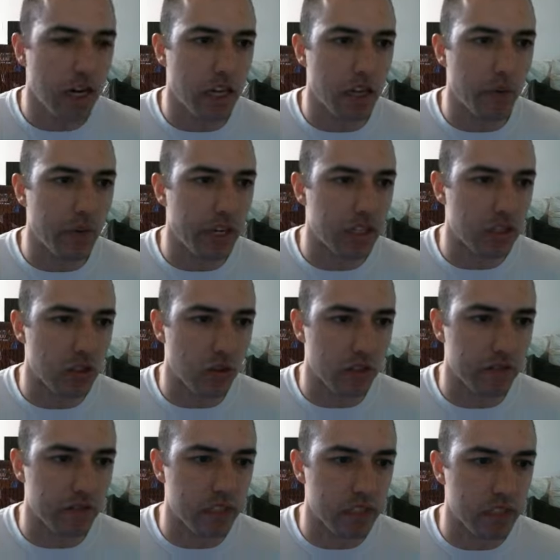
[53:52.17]
And then we can sort
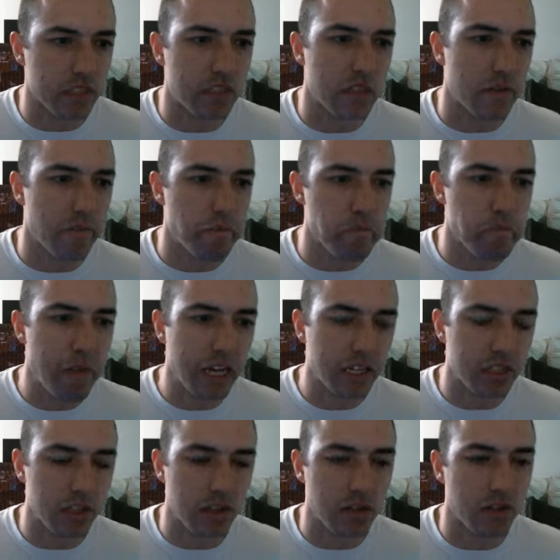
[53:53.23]
of just make
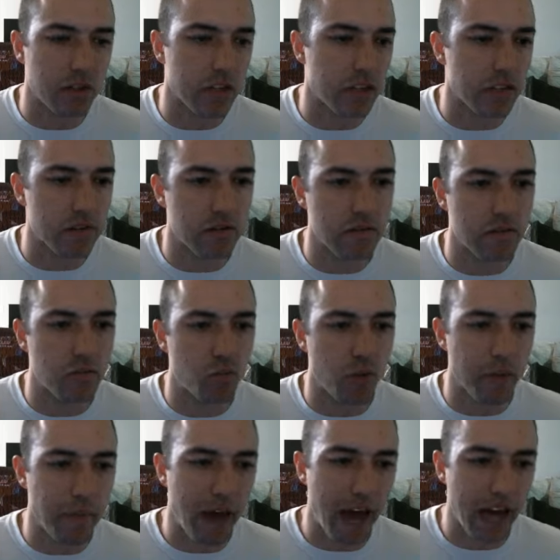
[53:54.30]
sure that
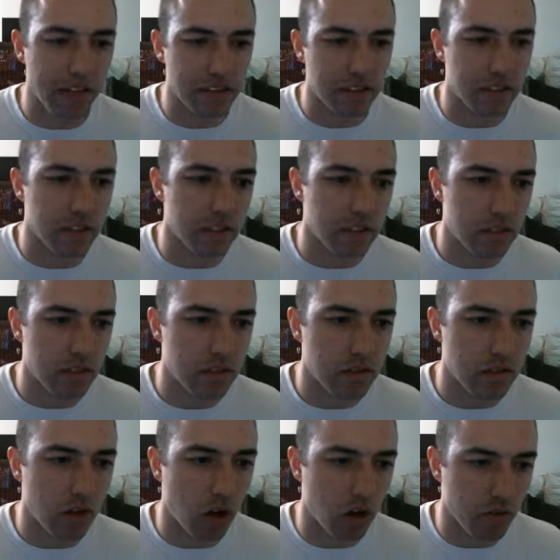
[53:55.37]
we pass in
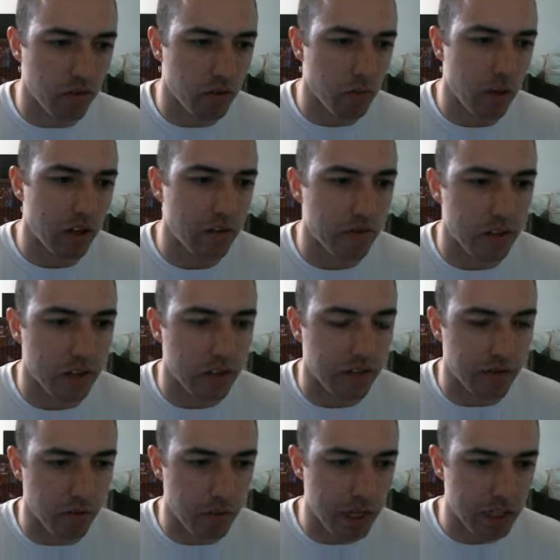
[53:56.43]
all of the relevant
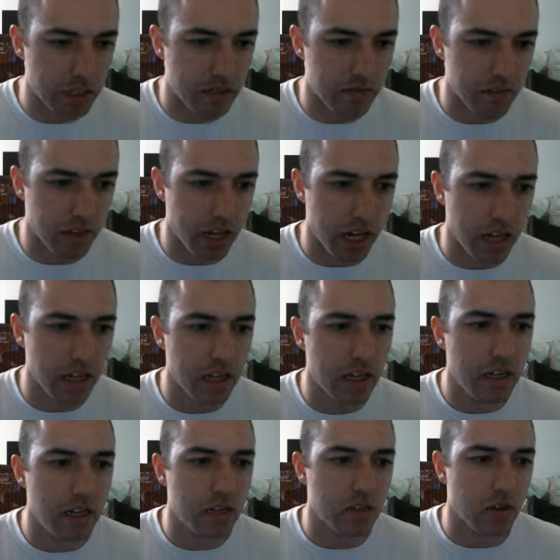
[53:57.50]
information for that.
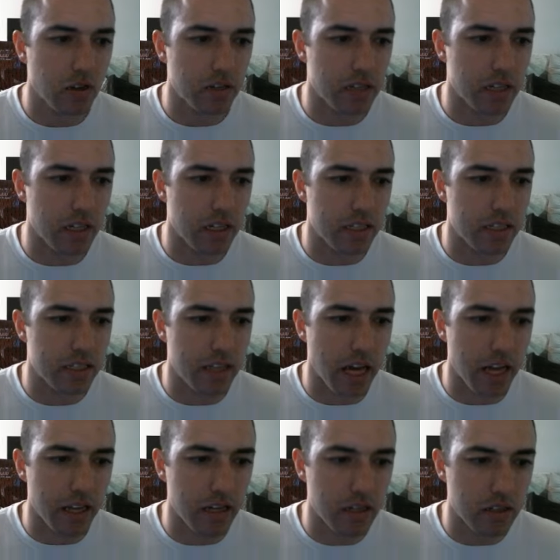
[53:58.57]
So I'll say
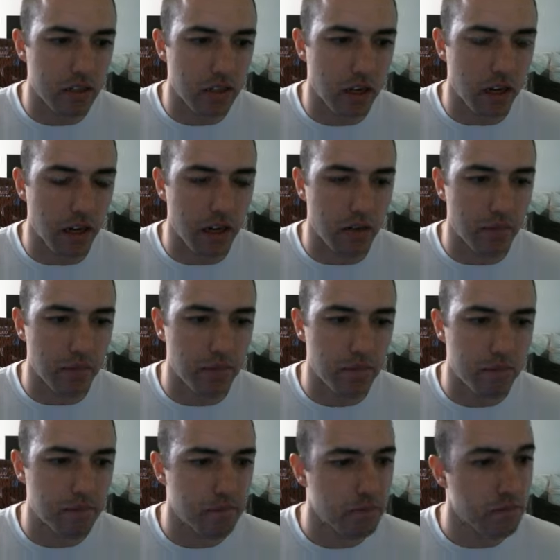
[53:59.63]
set
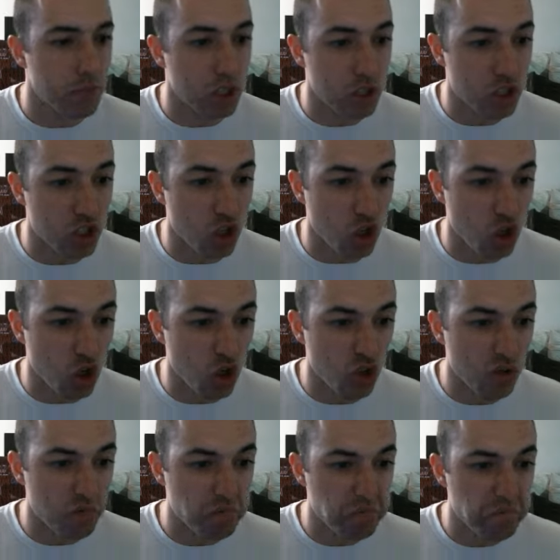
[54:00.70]

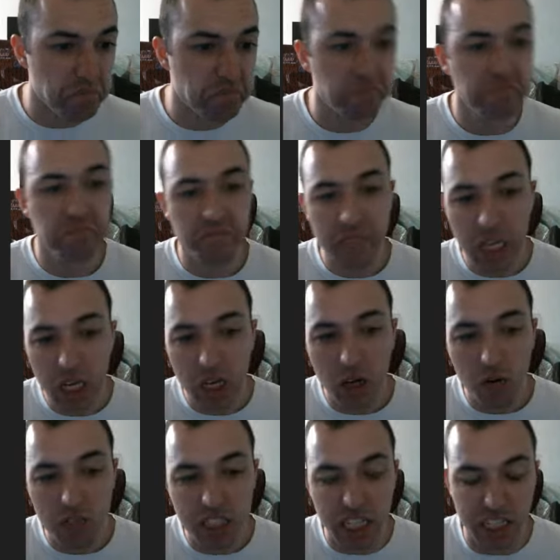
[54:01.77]
circle,
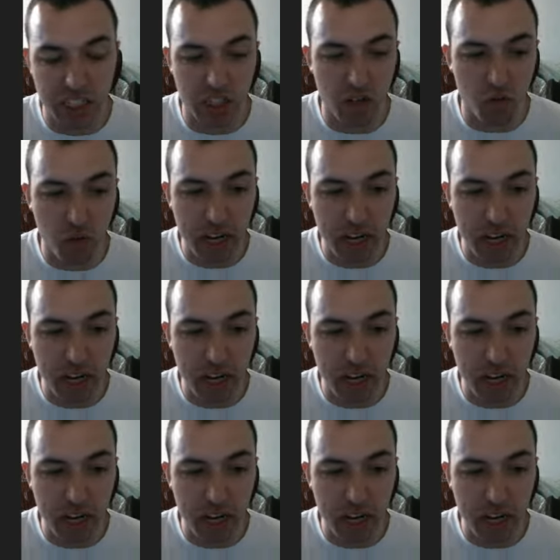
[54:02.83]
which takes in a